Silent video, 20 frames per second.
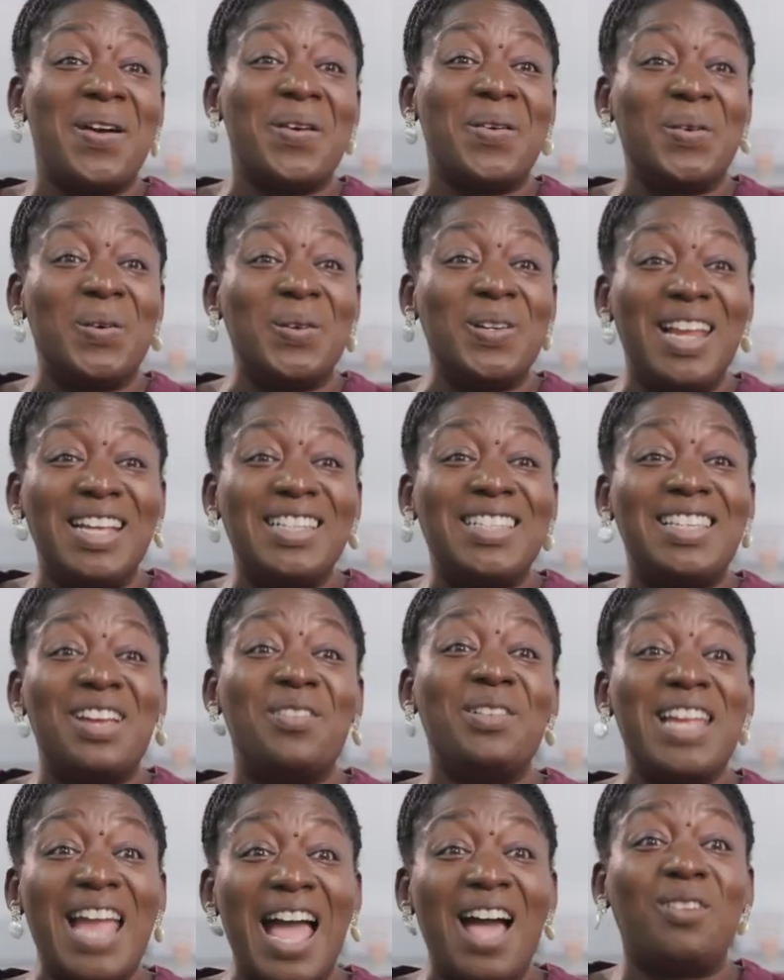or
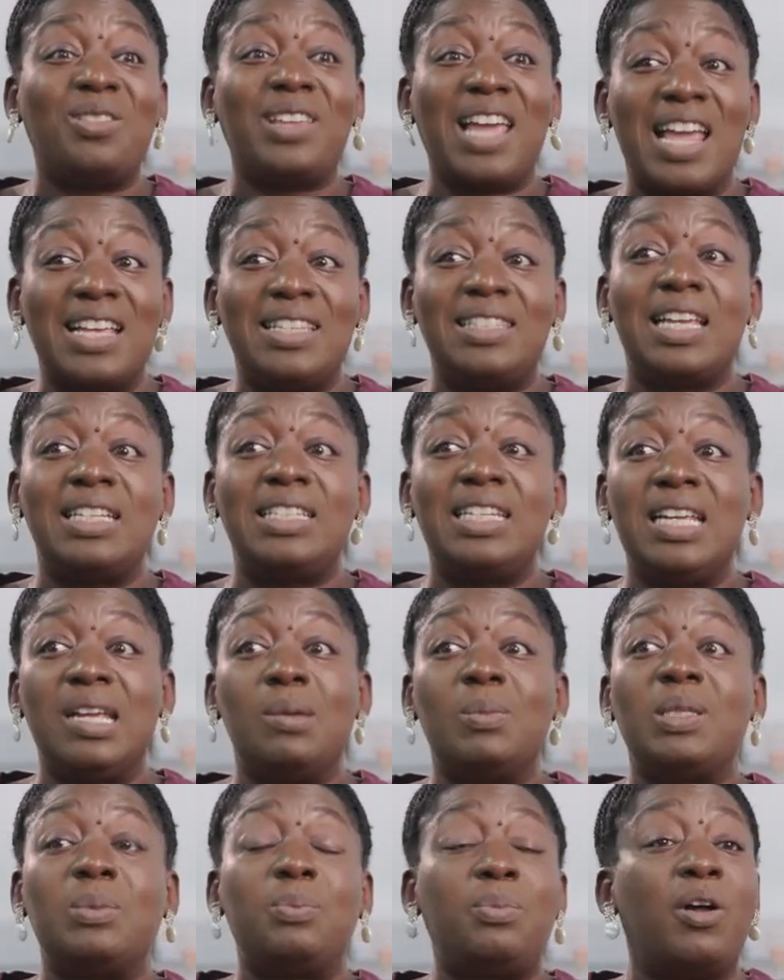necessarily healthcare setting.
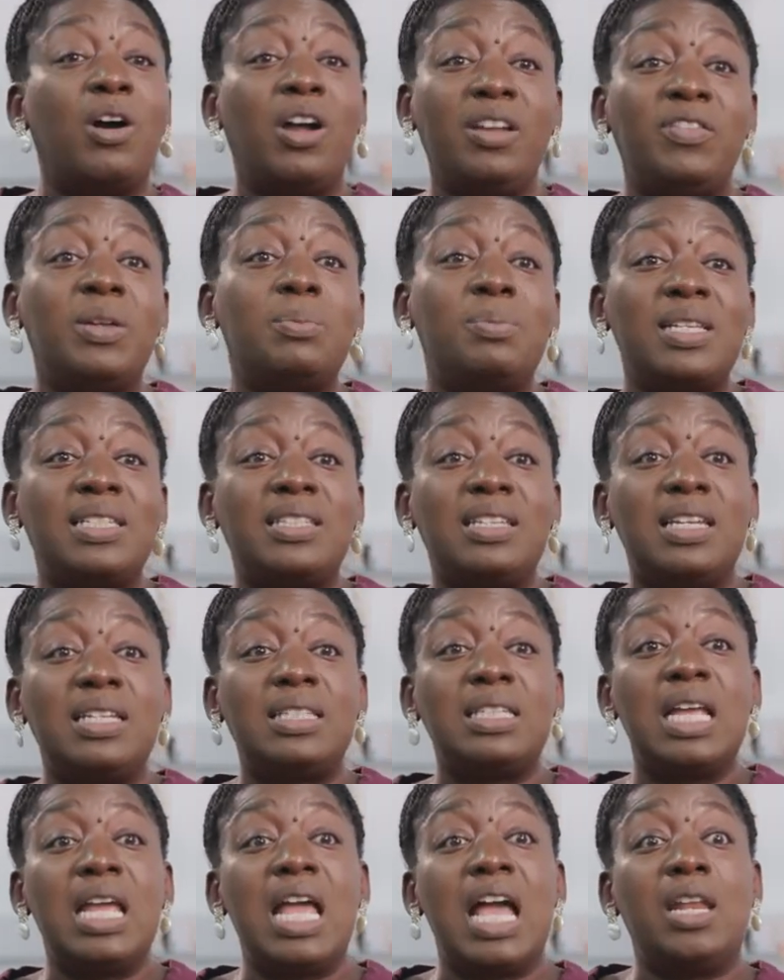It was a private
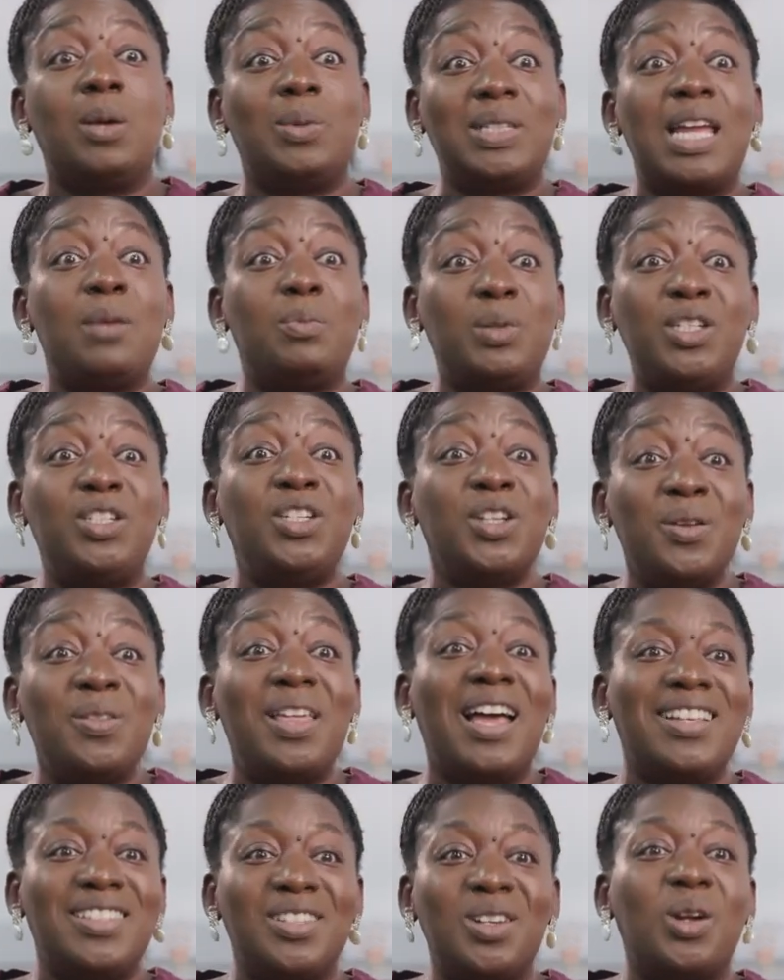business, and I was able to do
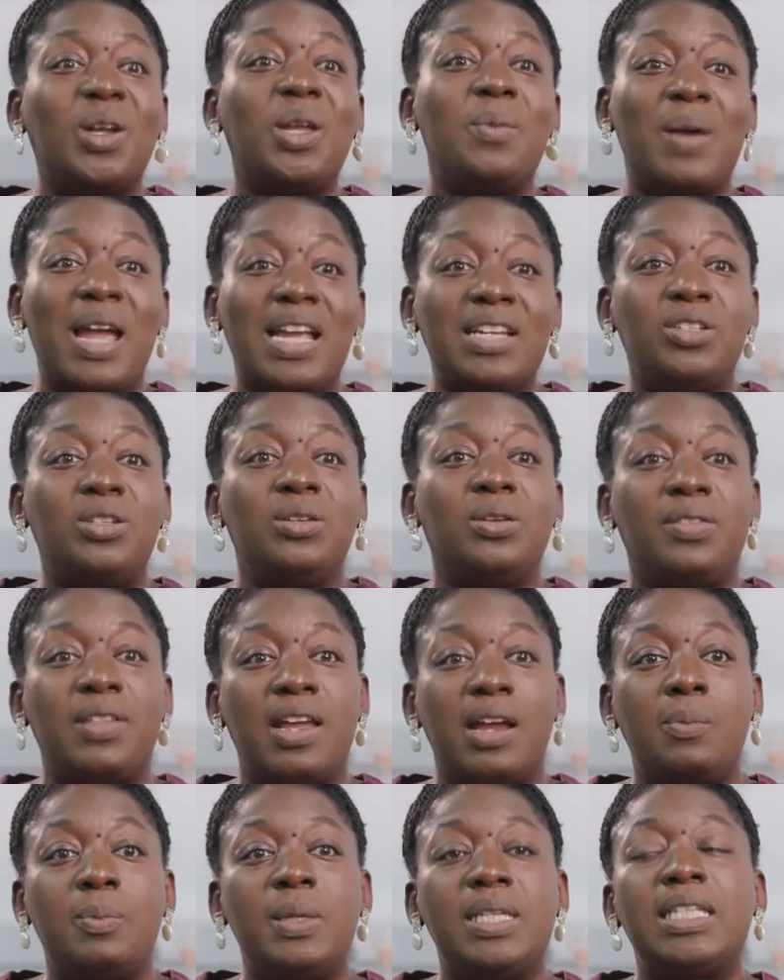that as an occupational
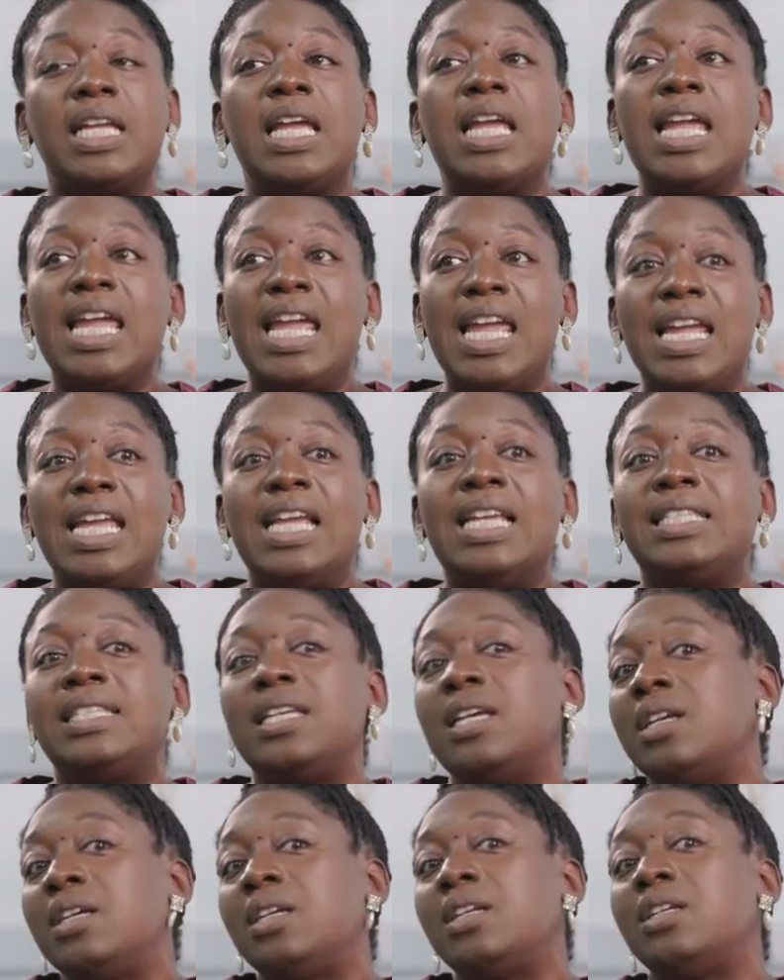therapist. It
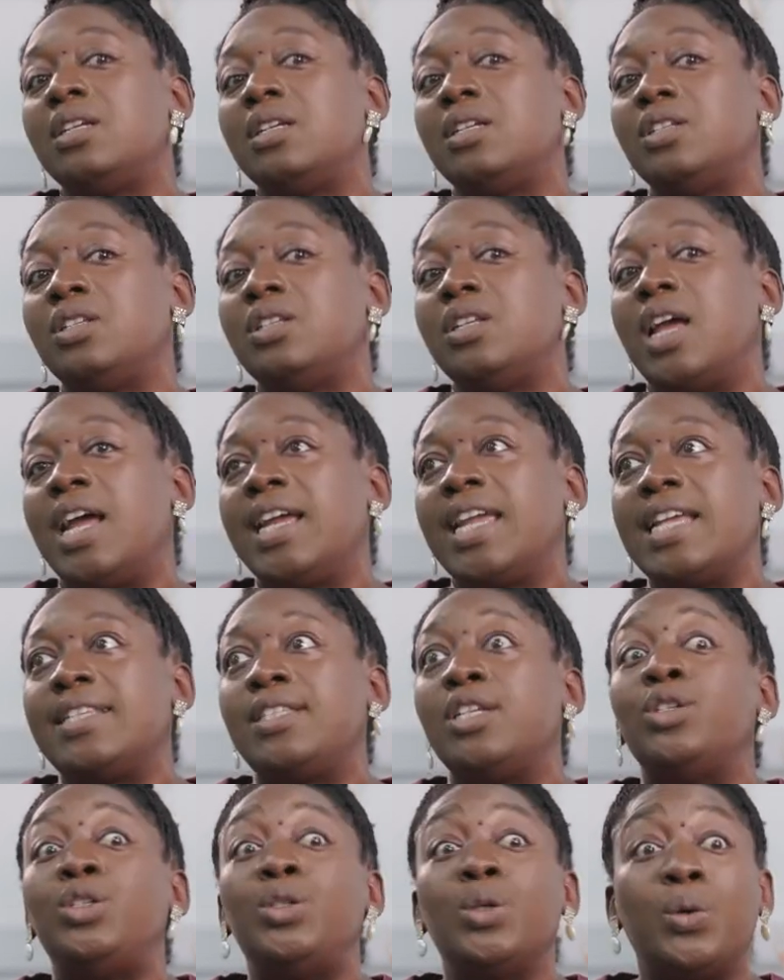is a
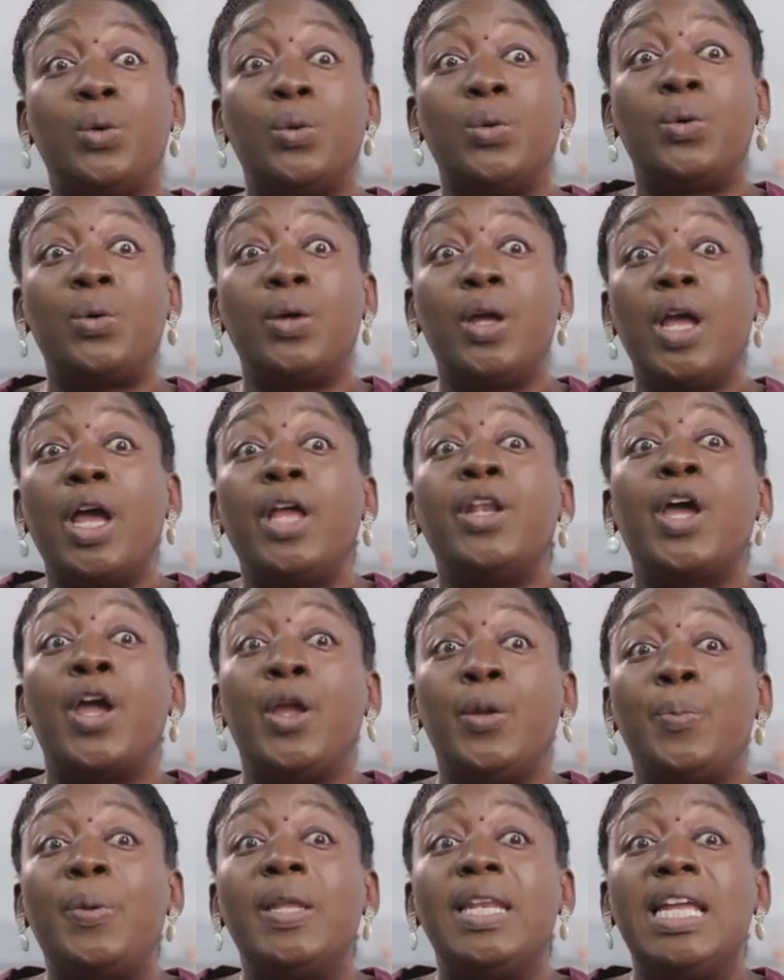door, an
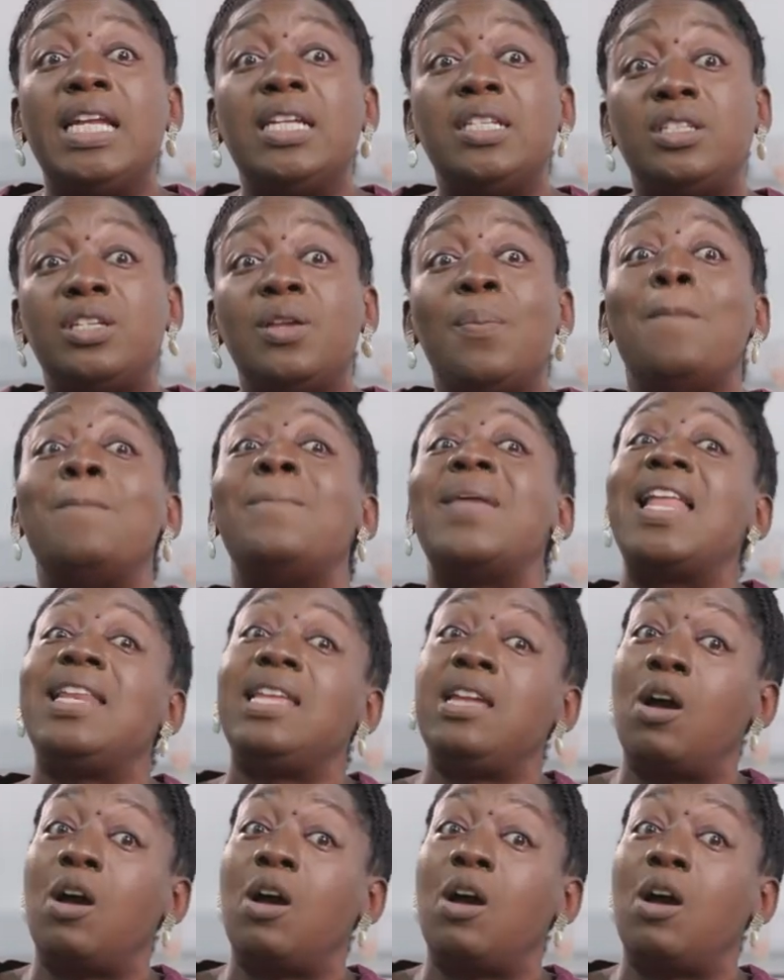opening to many